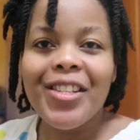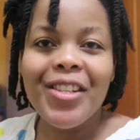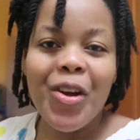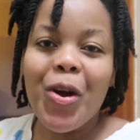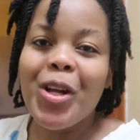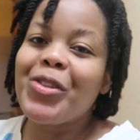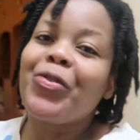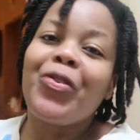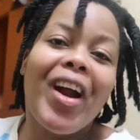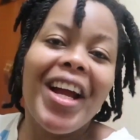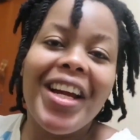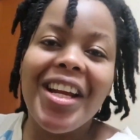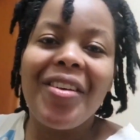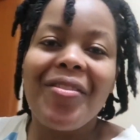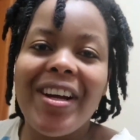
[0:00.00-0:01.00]
so it's
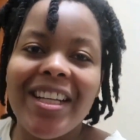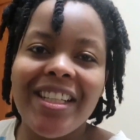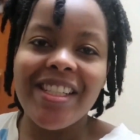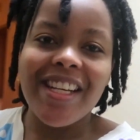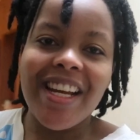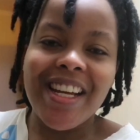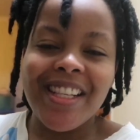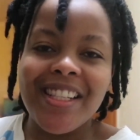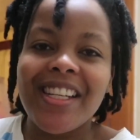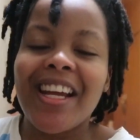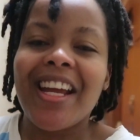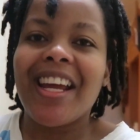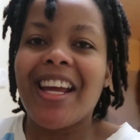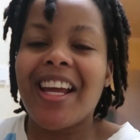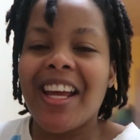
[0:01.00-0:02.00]
friday valentine's
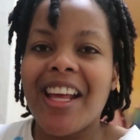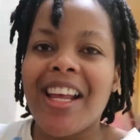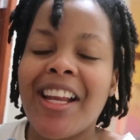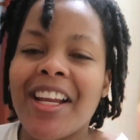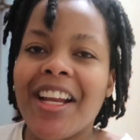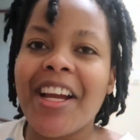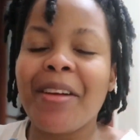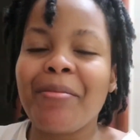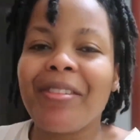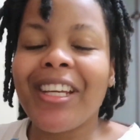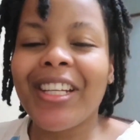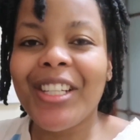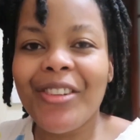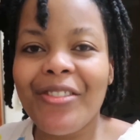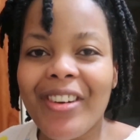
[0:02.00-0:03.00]
day and i'm
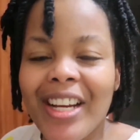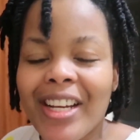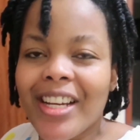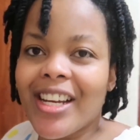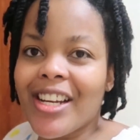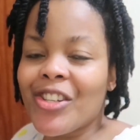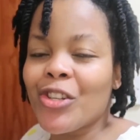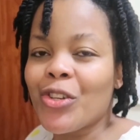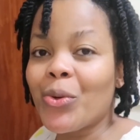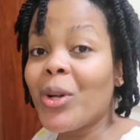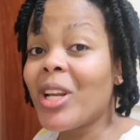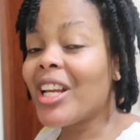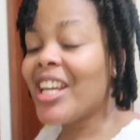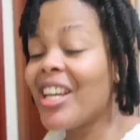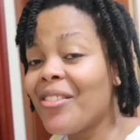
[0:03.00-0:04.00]
getting ready to
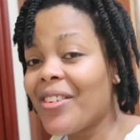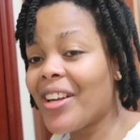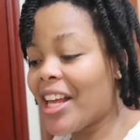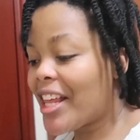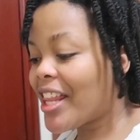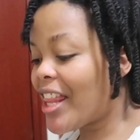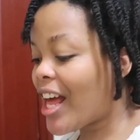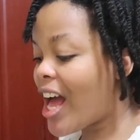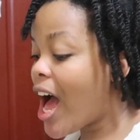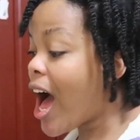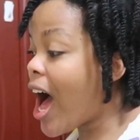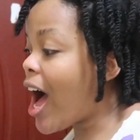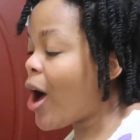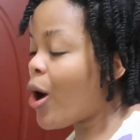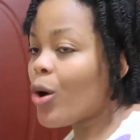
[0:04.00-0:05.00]
leave the
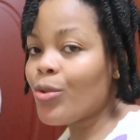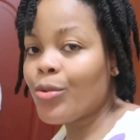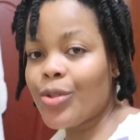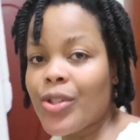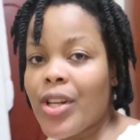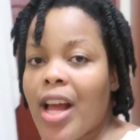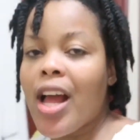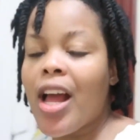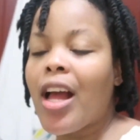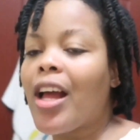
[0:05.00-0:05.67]
house